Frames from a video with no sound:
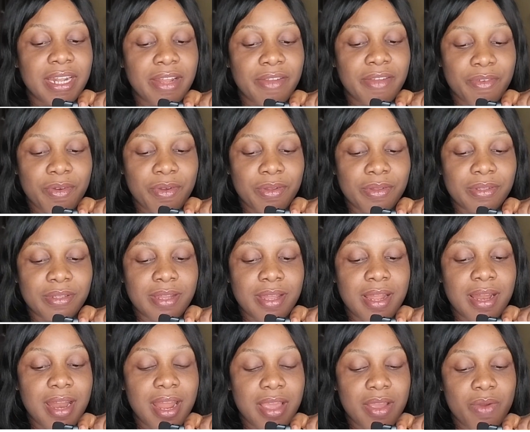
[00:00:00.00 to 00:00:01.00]
in
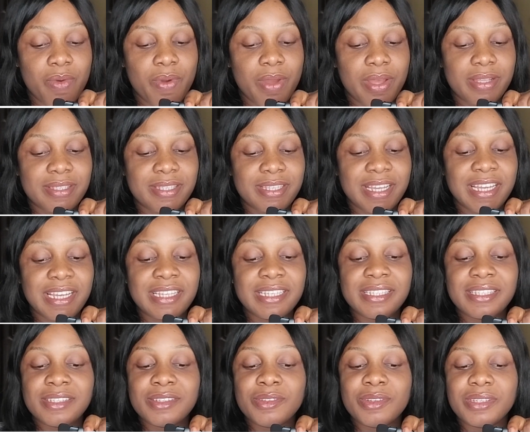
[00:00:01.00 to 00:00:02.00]
AFCON. Likewise,
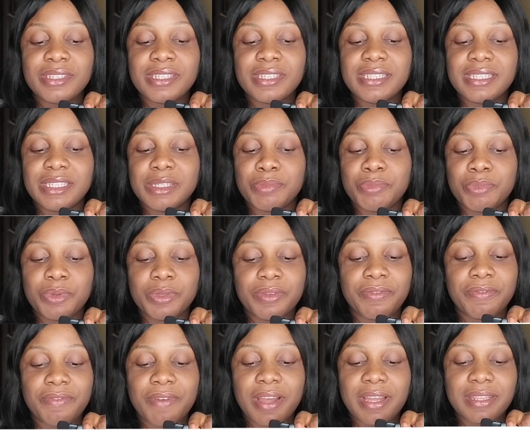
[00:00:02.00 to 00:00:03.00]
he still doesn't
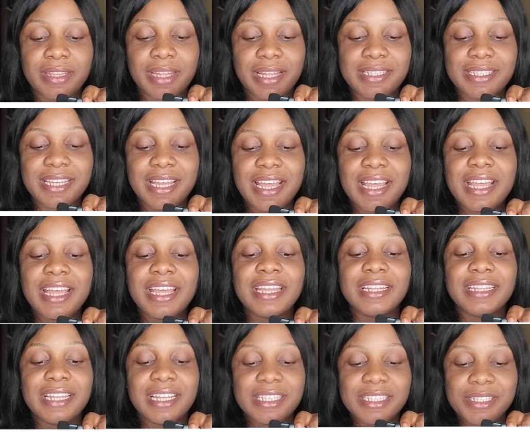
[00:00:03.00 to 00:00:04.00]
dispute the fact that
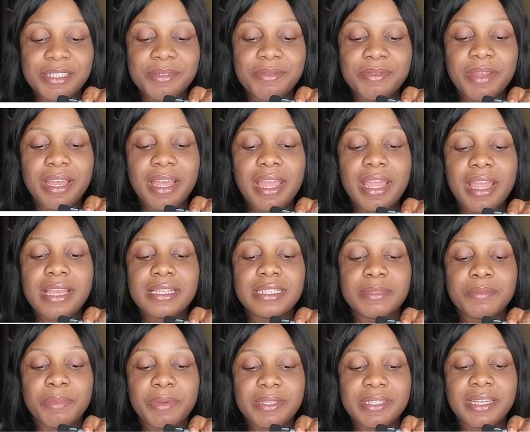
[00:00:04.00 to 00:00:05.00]
Nigeria
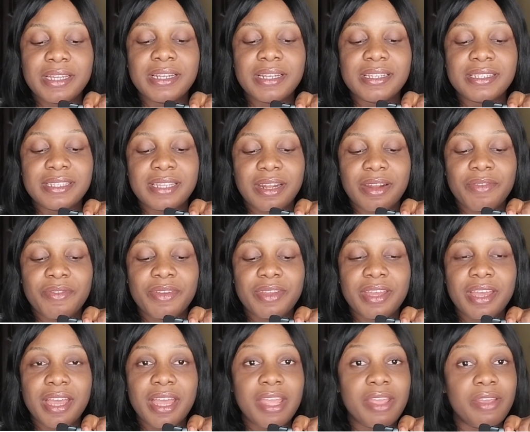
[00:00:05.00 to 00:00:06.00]
is better than South
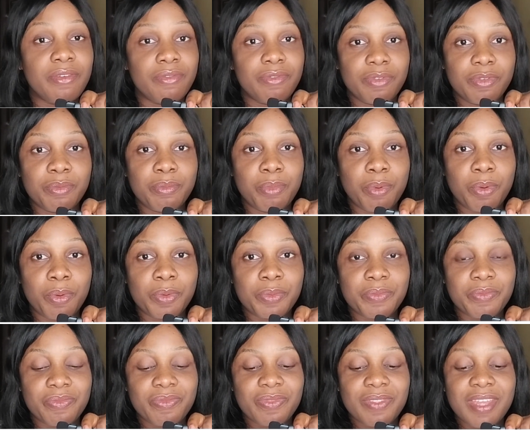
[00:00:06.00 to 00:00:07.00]
Africa in
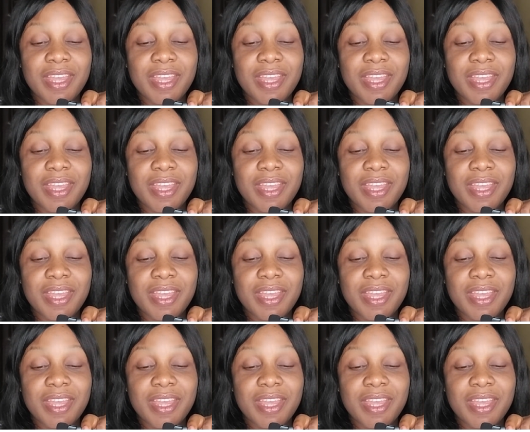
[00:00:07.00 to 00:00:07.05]
football.